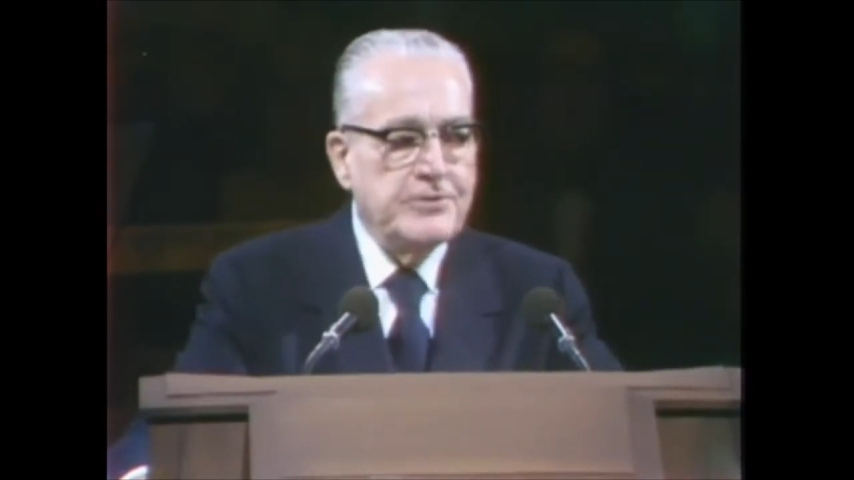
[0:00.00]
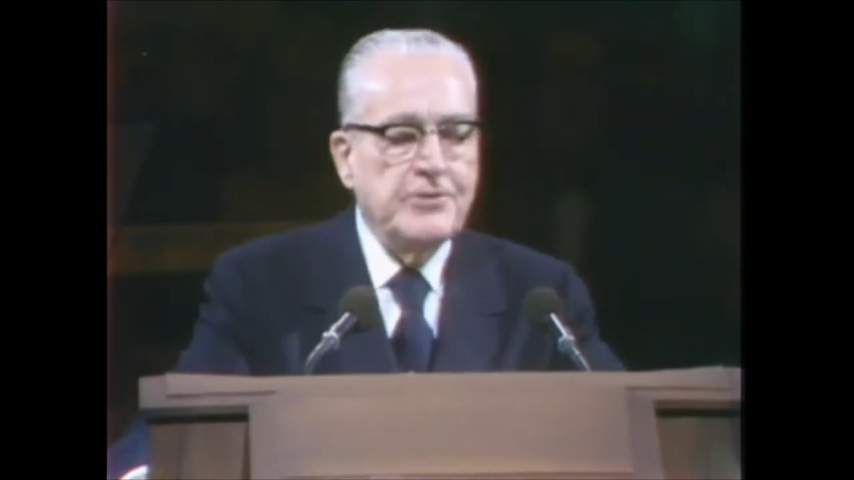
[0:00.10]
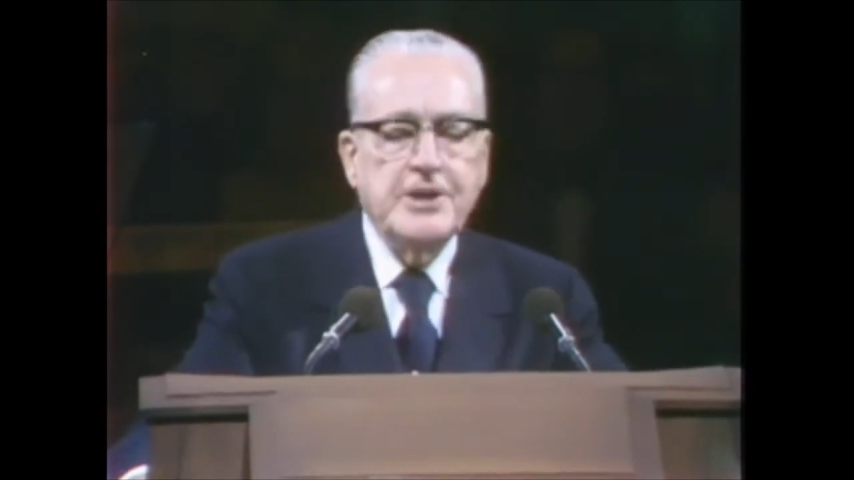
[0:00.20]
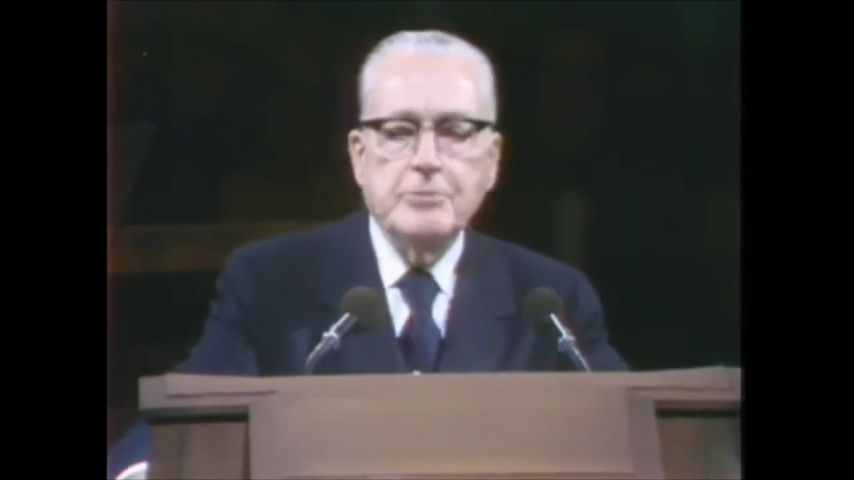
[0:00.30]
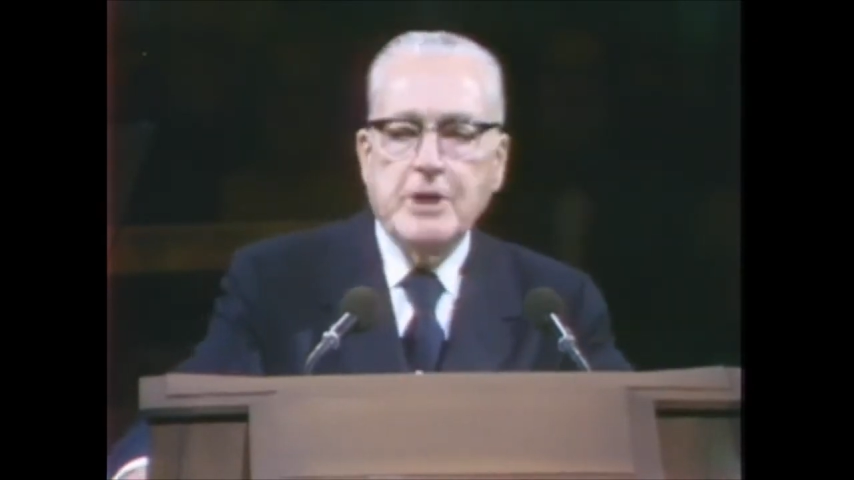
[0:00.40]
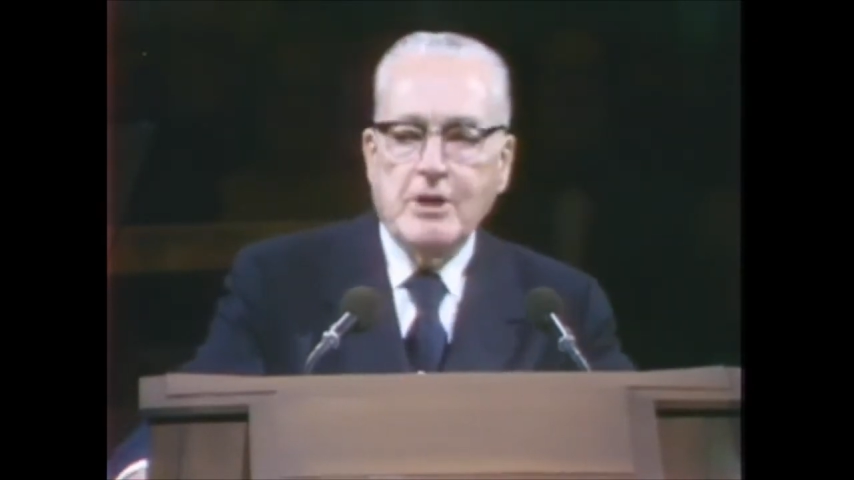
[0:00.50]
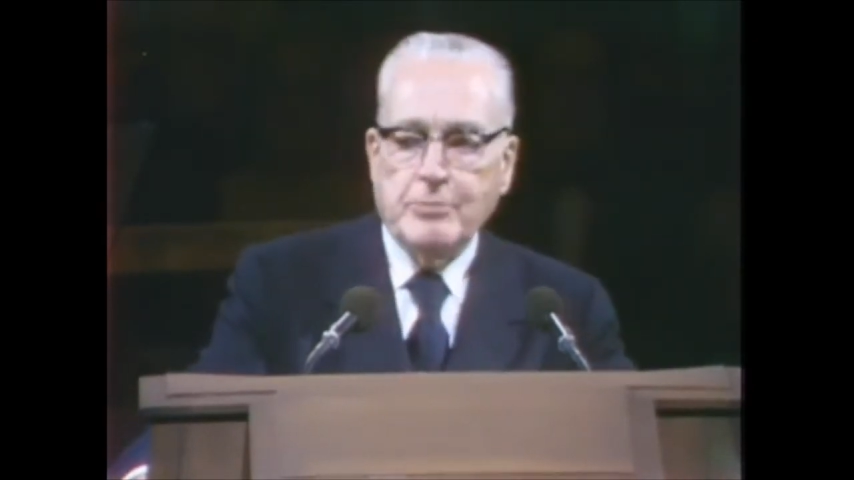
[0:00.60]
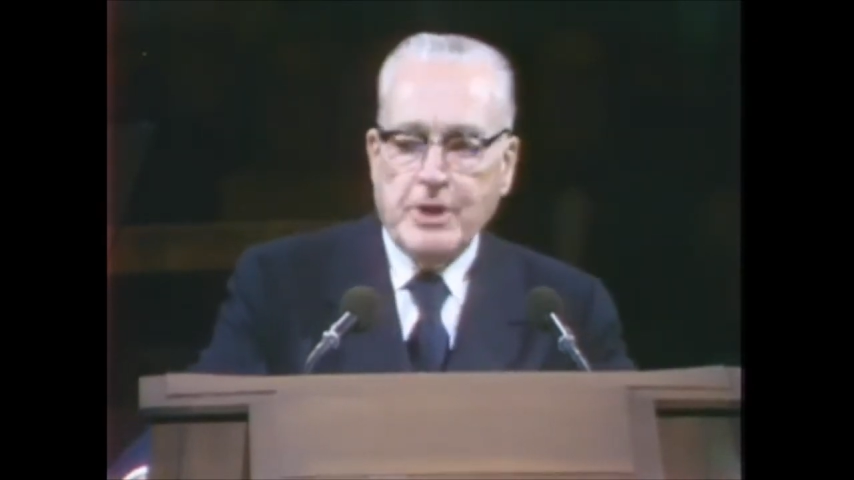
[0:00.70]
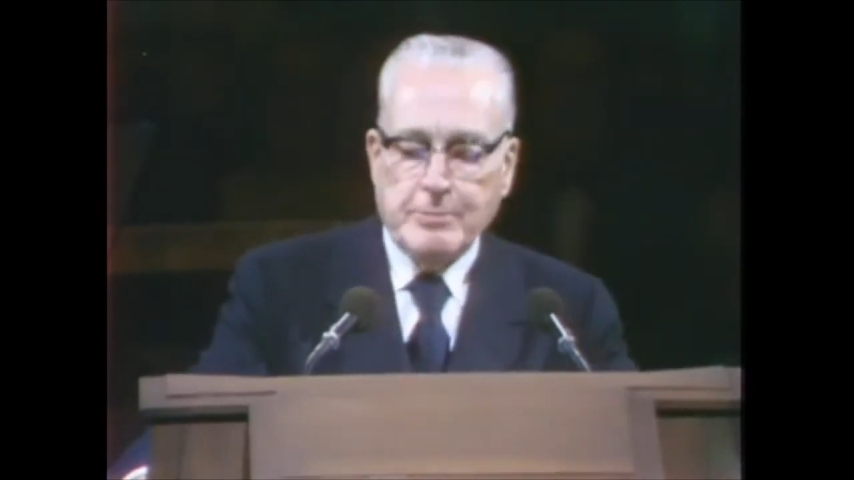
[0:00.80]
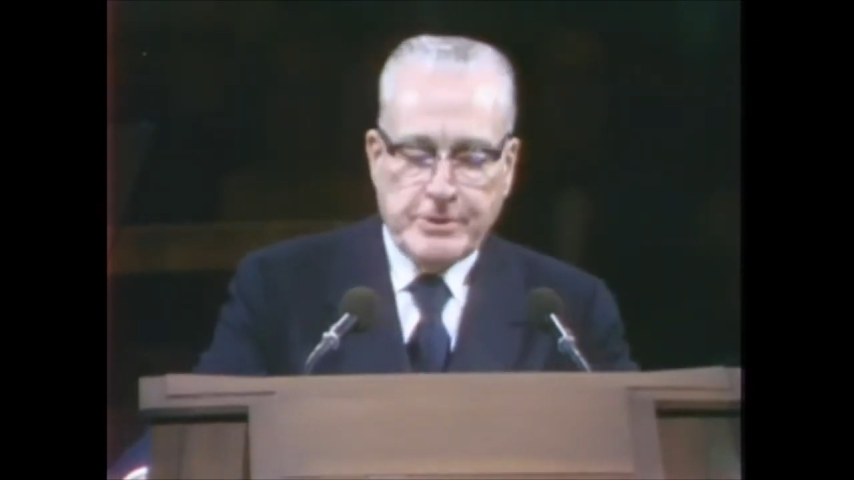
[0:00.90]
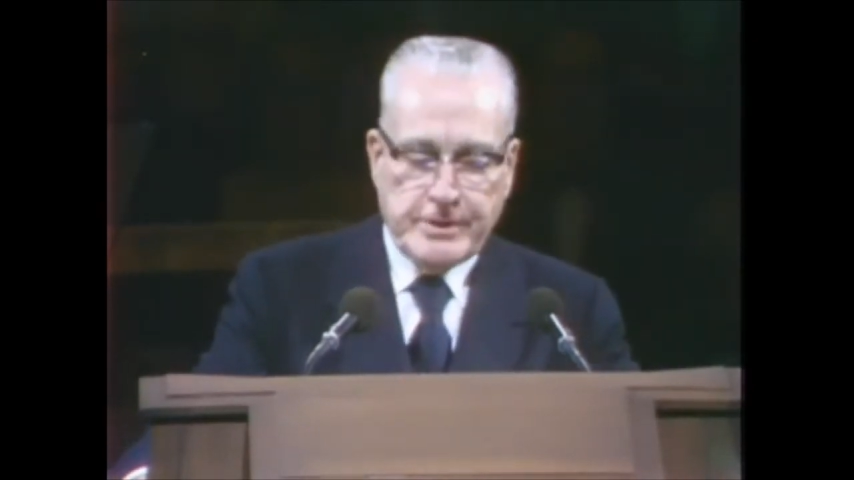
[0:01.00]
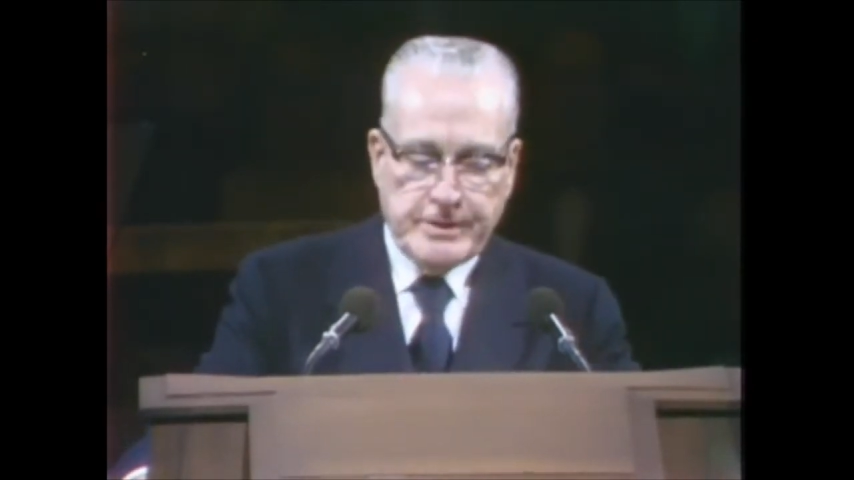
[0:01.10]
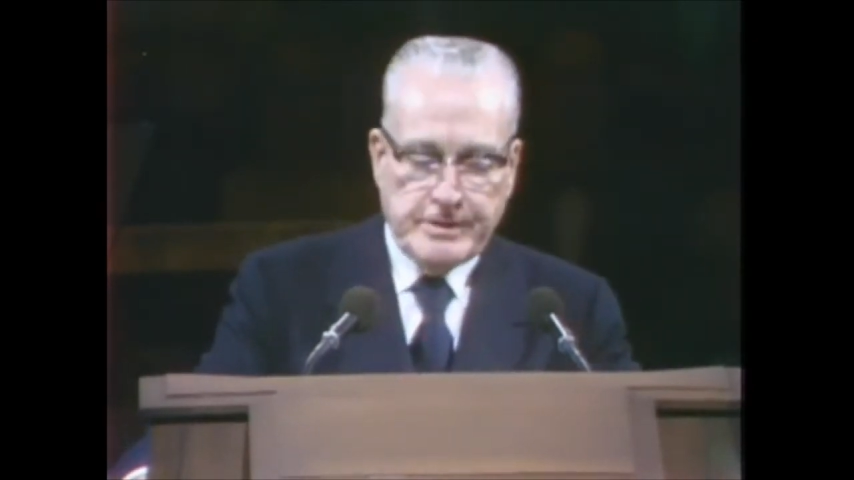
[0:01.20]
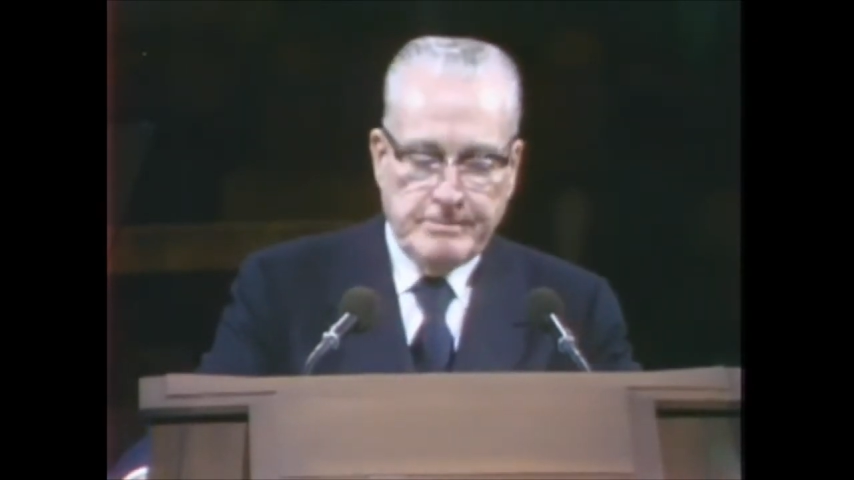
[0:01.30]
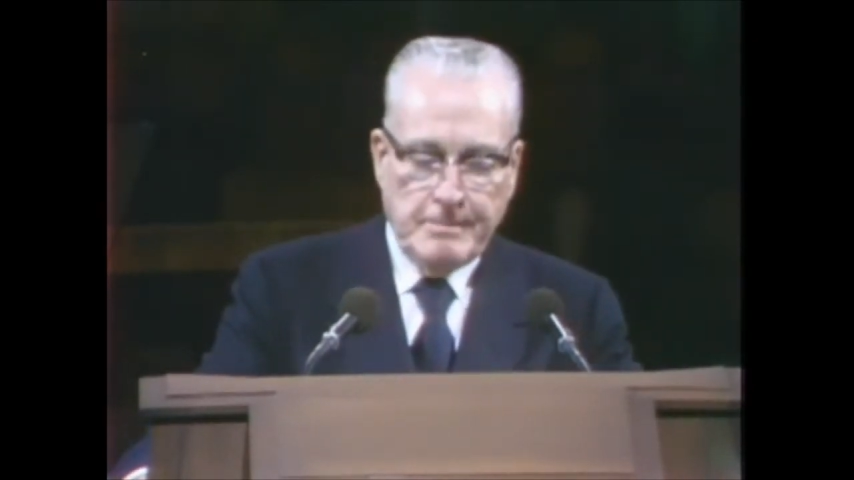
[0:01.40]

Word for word: fundamental purposes.